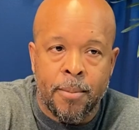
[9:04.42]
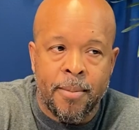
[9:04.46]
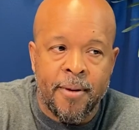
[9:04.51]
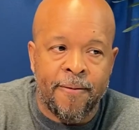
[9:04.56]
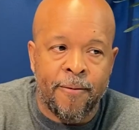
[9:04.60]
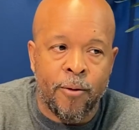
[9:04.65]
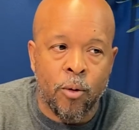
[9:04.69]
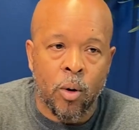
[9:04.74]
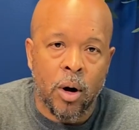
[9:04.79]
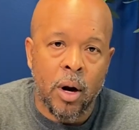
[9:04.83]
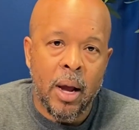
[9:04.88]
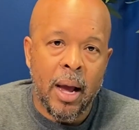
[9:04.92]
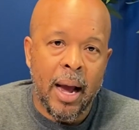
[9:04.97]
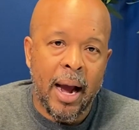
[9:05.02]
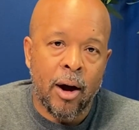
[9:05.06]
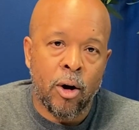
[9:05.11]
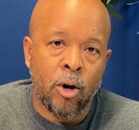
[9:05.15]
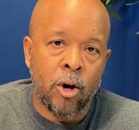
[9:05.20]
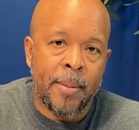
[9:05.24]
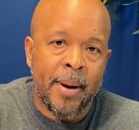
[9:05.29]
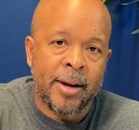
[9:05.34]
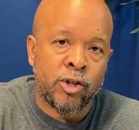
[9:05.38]
before. I
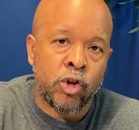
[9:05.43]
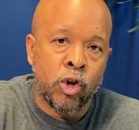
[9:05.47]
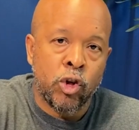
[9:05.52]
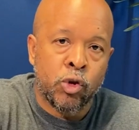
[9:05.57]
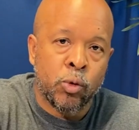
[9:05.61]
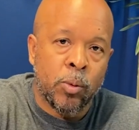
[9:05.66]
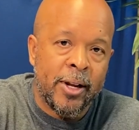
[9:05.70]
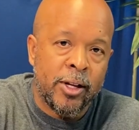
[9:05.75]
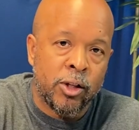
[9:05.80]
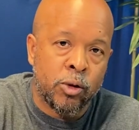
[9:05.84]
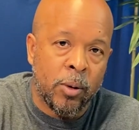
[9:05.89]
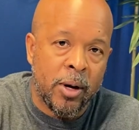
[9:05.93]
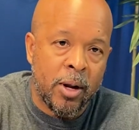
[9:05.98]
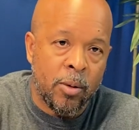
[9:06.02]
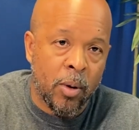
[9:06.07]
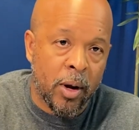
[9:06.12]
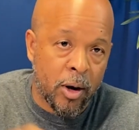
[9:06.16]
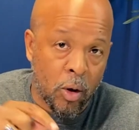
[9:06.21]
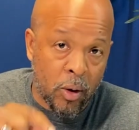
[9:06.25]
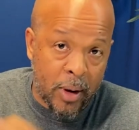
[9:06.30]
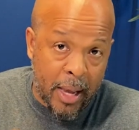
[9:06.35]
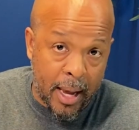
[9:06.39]
heard about you in
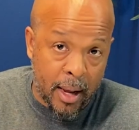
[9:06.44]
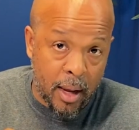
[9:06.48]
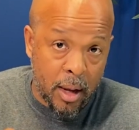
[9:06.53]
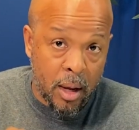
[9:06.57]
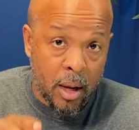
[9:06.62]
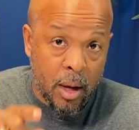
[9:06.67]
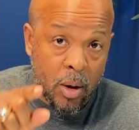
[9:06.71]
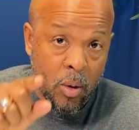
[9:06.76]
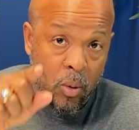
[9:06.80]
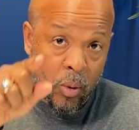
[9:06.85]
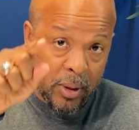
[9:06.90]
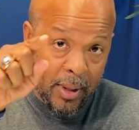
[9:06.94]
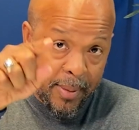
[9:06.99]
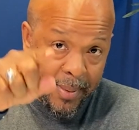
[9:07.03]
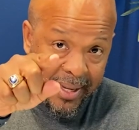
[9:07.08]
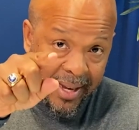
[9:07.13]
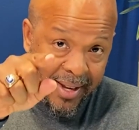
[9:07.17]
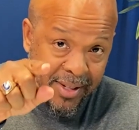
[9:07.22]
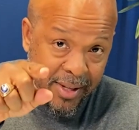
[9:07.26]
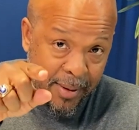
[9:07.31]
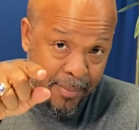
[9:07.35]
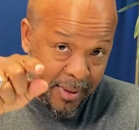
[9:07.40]
2021. Okay, let me
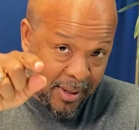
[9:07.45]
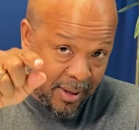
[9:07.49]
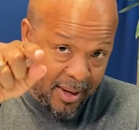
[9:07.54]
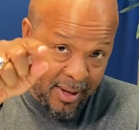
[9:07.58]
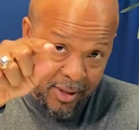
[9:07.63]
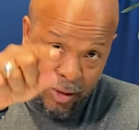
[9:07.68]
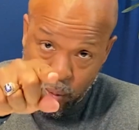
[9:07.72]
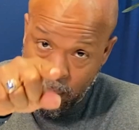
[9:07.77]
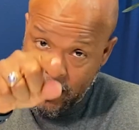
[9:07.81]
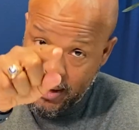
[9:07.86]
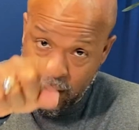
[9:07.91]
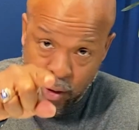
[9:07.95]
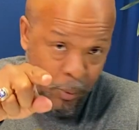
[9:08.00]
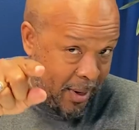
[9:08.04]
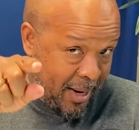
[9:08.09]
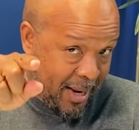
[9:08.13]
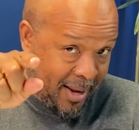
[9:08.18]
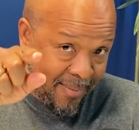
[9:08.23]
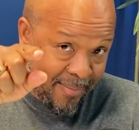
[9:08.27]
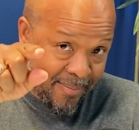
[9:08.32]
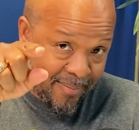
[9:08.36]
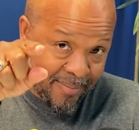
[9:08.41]
tell you something. In
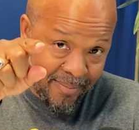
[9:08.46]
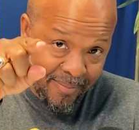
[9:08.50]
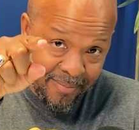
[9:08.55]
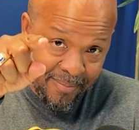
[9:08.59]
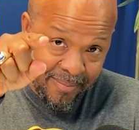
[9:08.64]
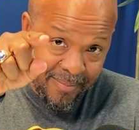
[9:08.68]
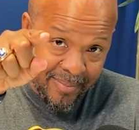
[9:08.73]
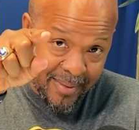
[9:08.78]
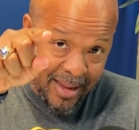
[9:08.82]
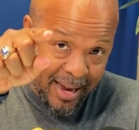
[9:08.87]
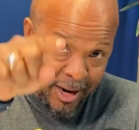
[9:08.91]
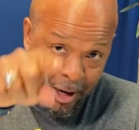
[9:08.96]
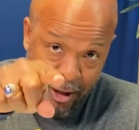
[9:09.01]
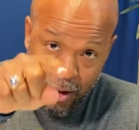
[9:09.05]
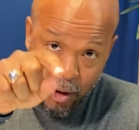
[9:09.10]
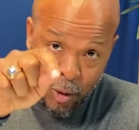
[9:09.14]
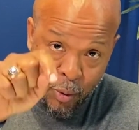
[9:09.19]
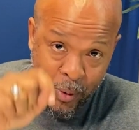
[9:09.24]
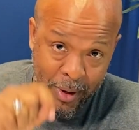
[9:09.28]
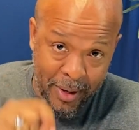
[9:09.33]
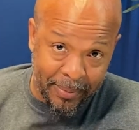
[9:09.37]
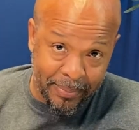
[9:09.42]
2020, I nearly
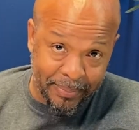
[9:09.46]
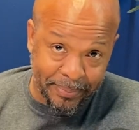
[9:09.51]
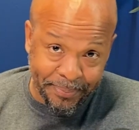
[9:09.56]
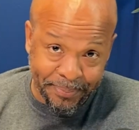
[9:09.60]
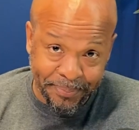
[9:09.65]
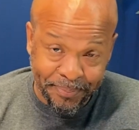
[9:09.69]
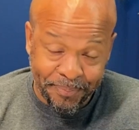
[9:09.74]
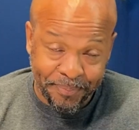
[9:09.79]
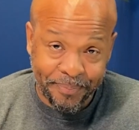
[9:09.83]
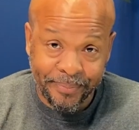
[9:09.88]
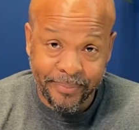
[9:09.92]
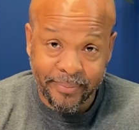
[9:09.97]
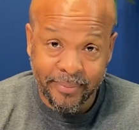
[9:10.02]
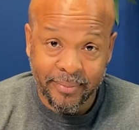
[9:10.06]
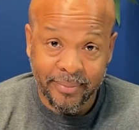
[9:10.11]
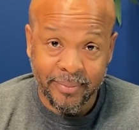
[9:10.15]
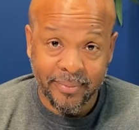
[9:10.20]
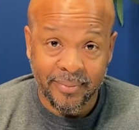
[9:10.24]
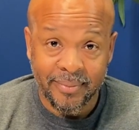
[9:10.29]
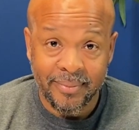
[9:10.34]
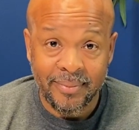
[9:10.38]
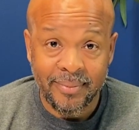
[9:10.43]
quit.
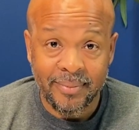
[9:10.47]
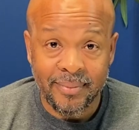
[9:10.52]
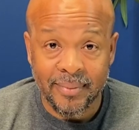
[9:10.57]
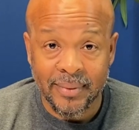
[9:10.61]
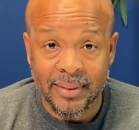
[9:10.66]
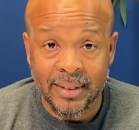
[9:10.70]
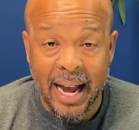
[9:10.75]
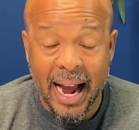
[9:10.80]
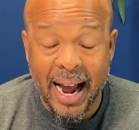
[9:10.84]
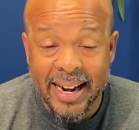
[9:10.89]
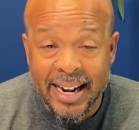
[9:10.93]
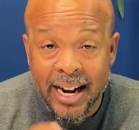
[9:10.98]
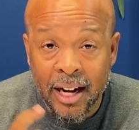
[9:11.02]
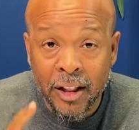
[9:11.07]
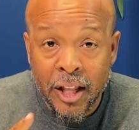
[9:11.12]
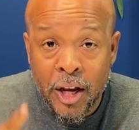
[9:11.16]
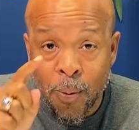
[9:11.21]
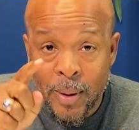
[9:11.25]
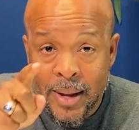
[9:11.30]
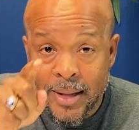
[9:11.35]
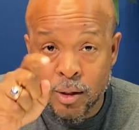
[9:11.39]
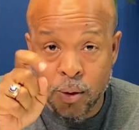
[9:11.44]
I
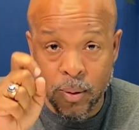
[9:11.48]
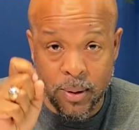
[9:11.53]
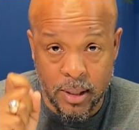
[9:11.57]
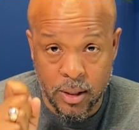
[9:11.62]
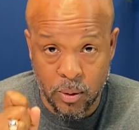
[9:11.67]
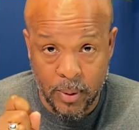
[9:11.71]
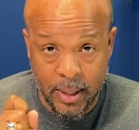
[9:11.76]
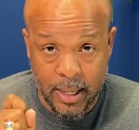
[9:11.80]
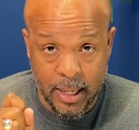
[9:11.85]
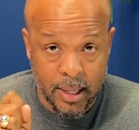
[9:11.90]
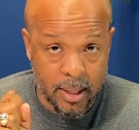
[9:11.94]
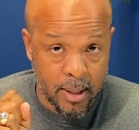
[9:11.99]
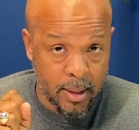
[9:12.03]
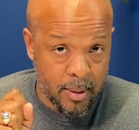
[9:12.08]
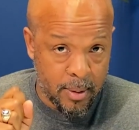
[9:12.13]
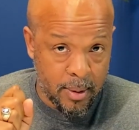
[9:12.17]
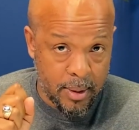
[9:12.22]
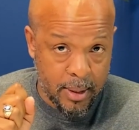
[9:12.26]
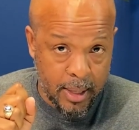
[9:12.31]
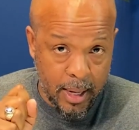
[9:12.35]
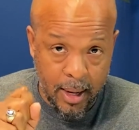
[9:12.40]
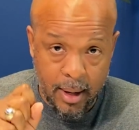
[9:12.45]
nearly quit in 2020,
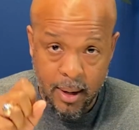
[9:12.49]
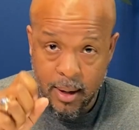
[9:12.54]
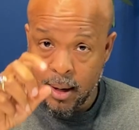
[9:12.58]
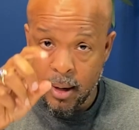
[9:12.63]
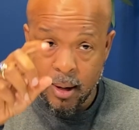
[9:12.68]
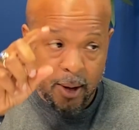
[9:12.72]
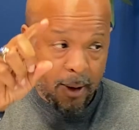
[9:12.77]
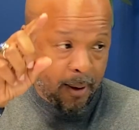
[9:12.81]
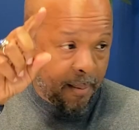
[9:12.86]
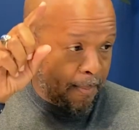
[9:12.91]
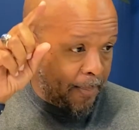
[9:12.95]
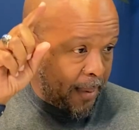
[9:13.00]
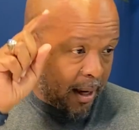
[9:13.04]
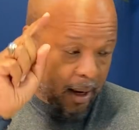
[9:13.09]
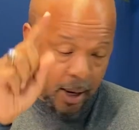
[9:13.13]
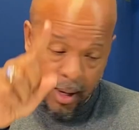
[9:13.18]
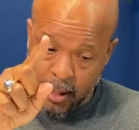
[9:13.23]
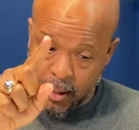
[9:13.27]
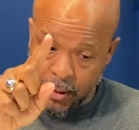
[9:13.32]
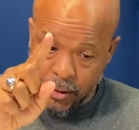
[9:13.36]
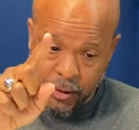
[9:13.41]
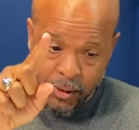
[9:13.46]
okay?
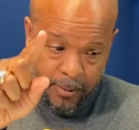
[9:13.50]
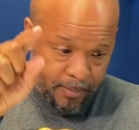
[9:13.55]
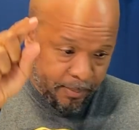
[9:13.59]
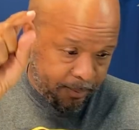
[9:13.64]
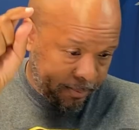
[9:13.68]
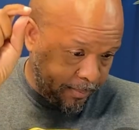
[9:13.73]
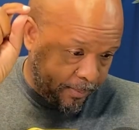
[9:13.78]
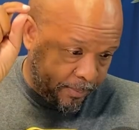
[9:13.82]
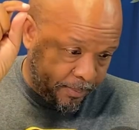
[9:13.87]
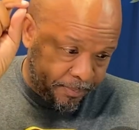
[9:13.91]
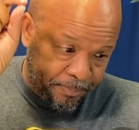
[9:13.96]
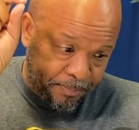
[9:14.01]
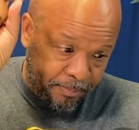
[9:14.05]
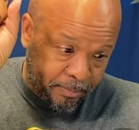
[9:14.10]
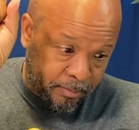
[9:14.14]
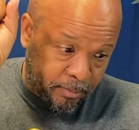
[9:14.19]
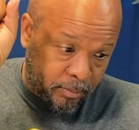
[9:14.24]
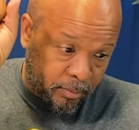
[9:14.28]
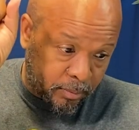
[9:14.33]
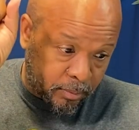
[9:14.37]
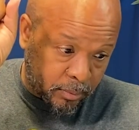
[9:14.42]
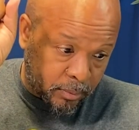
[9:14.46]
Because
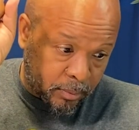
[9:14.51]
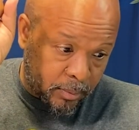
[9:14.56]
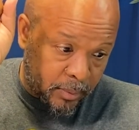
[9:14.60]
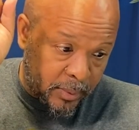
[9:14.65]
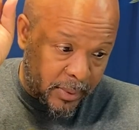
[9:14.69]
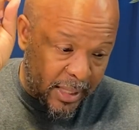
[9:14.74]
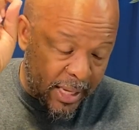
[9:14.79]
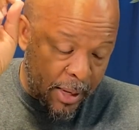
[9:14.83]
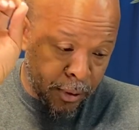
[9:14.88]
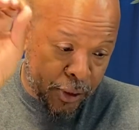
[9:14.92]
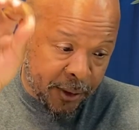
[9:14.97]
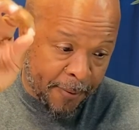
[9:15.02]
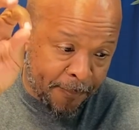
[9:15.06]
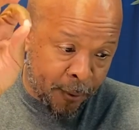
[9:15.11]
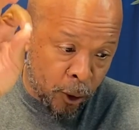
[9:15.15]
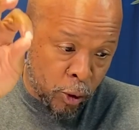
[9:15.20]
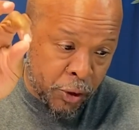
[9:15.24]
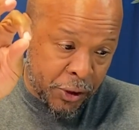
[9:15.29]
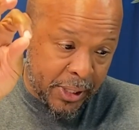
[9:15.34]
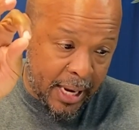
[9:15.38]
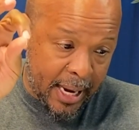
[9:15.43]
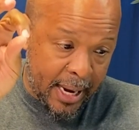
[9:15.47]
it was the
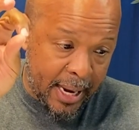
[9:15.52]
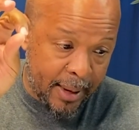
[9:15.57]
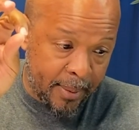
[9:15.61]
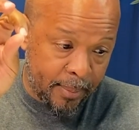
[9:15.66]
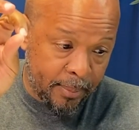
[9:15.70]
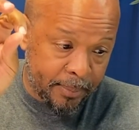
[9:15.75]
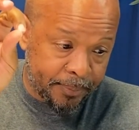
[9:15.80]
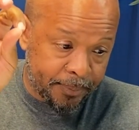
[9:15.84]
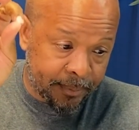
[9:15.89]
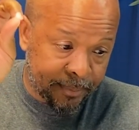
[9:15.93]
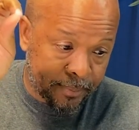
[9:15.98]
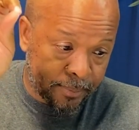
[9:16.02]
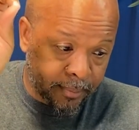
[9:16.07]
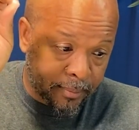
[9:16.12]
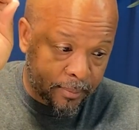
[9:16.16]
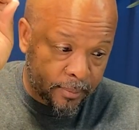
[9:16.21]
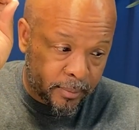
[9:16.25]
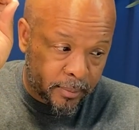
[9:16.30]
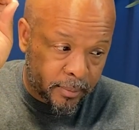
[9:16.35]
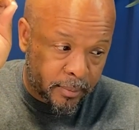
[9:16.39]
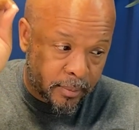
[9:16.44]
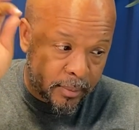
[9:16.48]
first time
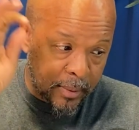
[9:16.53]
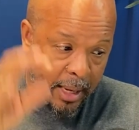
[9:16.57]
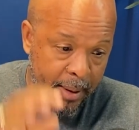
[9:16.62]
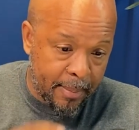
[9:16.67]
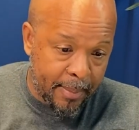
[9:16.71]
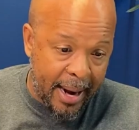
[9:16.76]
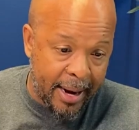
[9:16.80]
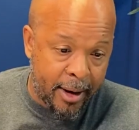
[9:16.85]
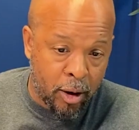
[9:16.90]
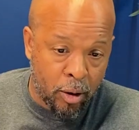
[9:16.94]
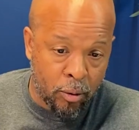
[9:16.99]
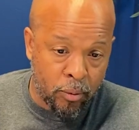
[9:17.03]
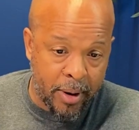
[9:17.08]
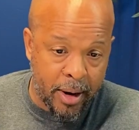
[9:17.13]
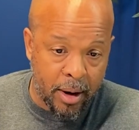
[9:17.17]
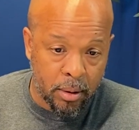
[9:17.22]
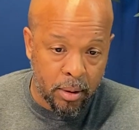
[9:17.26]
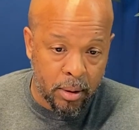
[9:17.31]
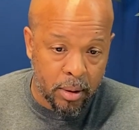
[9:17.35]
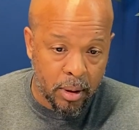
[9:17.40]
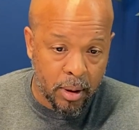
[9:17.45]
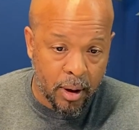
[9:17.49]
in my
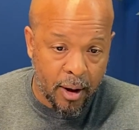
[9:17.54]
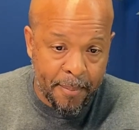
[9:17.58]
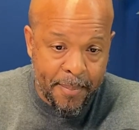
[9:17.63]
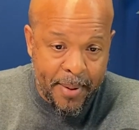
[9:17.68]
career of